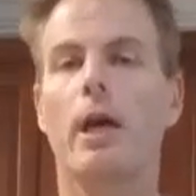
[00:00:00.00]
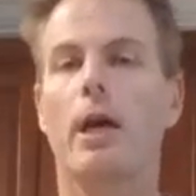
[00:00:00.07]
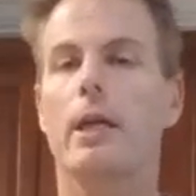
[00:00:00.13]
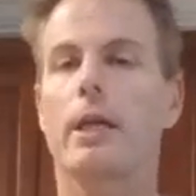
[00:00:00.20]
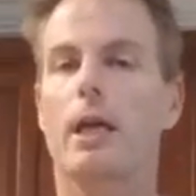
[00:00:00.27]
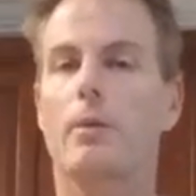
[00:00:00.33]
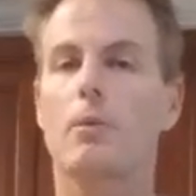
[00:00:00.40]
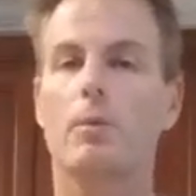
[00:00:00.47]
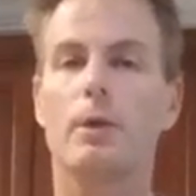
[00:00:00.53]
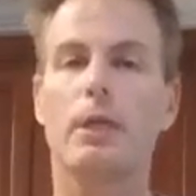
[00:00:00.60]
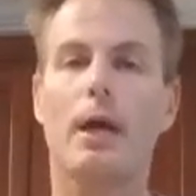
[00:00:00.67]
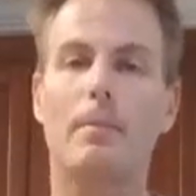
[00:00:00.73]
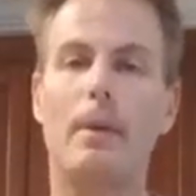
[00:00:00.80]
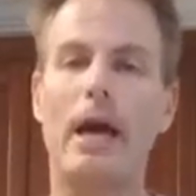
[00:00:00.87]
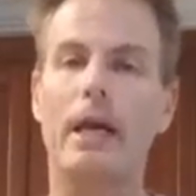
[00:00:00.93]
And again, we'll put
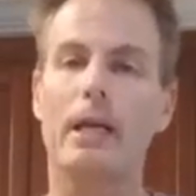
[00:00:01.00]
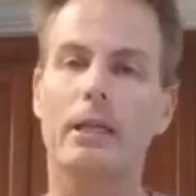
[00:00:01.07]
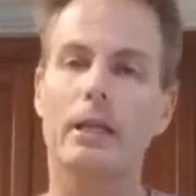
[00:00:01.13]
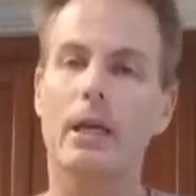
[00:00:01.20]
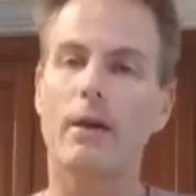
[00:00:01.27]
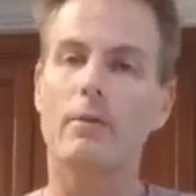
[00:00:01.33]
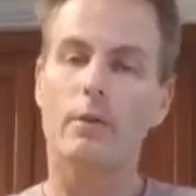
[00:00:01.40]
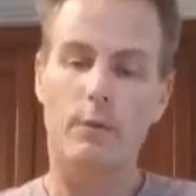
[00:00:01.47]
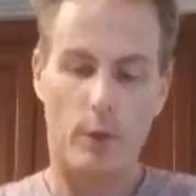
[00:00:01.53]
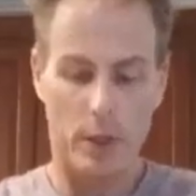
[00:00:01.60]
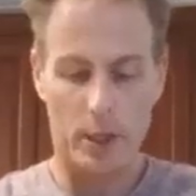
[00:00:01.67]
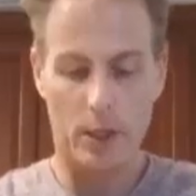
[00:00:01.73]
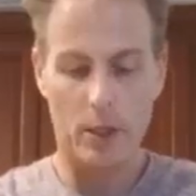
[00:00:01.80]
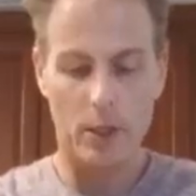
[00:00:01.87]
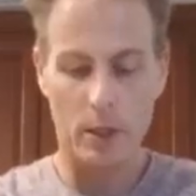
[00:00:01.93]
that back in the oven for it
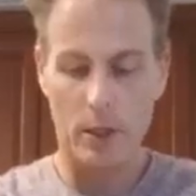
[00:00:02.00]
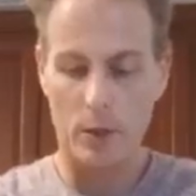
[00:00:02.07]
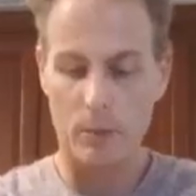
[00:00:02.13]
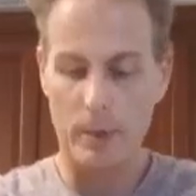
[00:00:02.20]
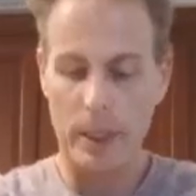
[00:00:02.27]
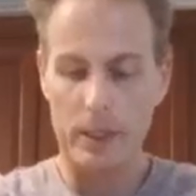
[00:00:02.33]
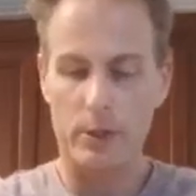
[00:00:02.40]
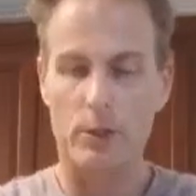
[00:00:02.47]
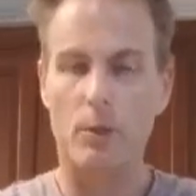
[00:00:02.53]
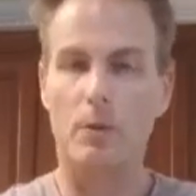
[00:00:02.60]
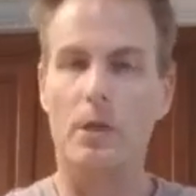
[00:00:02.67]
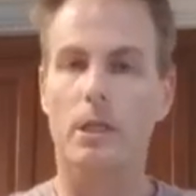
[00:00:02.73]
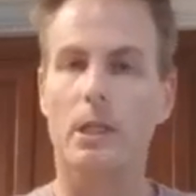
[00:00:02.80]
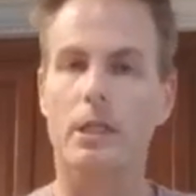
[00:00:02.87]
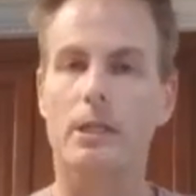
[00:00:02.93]
to cook a little bit. So we're
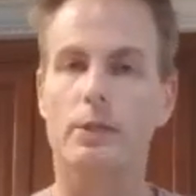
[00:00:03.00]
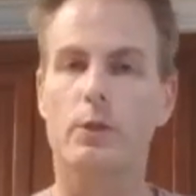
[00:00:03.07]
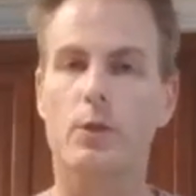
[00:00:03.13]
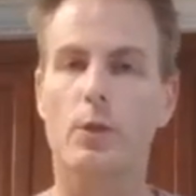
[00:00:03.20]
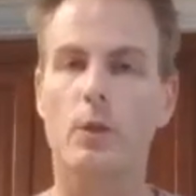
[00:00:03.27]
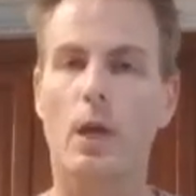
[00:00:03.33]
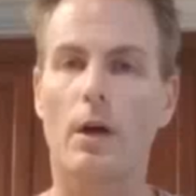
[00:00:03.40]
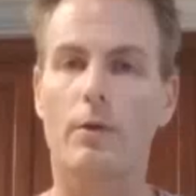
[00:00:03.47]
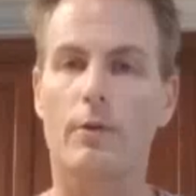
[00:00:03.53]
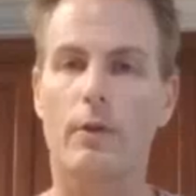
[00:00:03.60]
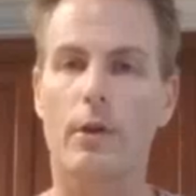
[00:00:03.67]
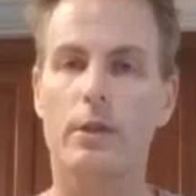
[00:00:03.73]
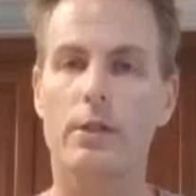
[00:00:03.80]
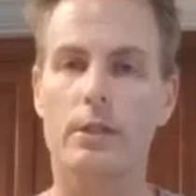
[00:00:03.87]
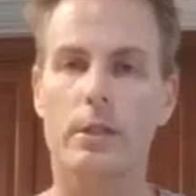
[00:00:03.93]
going to let this cool off
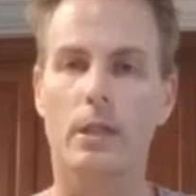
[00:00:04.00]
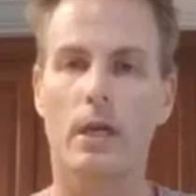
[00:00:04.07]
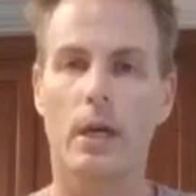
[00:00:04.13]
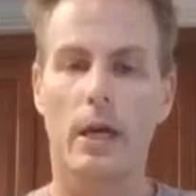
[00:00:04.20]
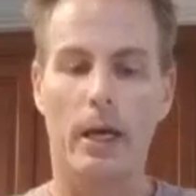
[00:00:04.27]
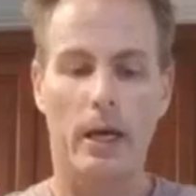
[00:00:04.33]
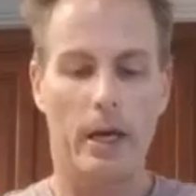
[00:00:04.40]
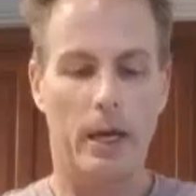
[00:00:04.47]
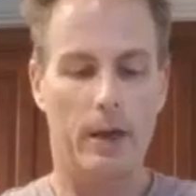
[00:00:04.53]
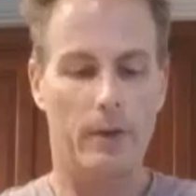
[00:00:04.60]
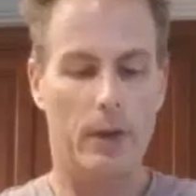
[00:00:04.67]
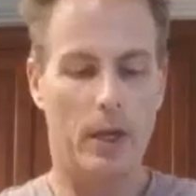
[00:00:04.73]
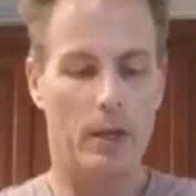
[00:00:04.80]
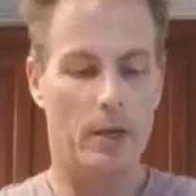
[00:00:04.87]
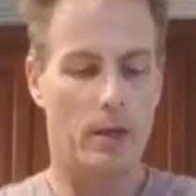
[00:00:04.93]
first, and
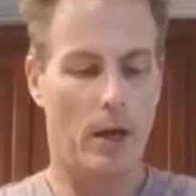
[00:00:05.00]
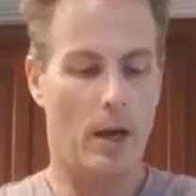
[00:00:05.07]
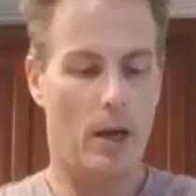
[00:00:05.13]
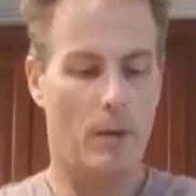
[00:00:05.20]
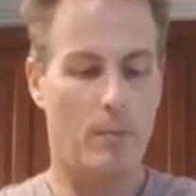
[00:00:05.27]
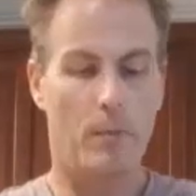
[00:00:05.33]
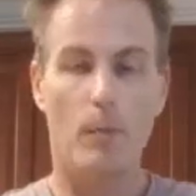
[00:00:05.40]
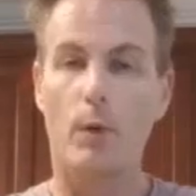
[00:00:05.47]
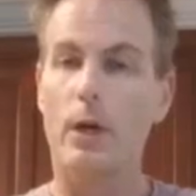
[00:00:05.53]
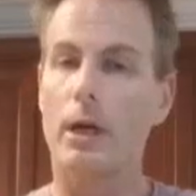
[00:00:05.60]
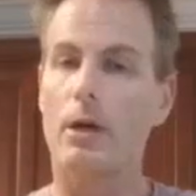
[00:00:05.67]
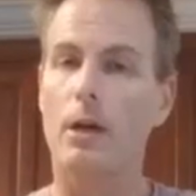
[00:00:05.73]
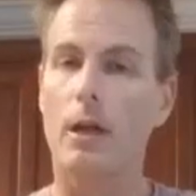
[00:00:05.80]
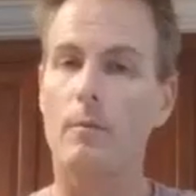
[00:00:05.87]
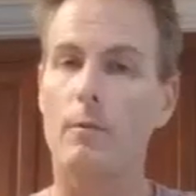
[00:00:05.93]
then we'll get
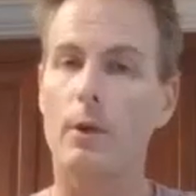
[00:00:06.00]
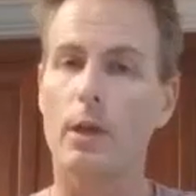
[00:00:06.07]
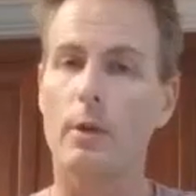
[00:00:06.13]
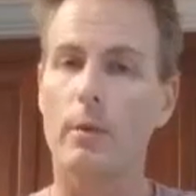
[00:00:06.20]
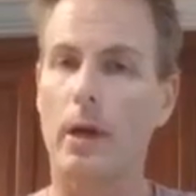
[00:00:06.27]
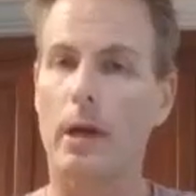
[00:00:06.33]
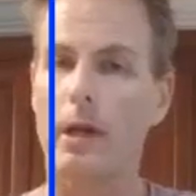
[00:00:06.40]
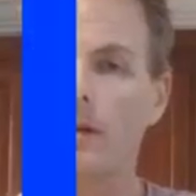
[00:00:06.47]
our lime filling ready.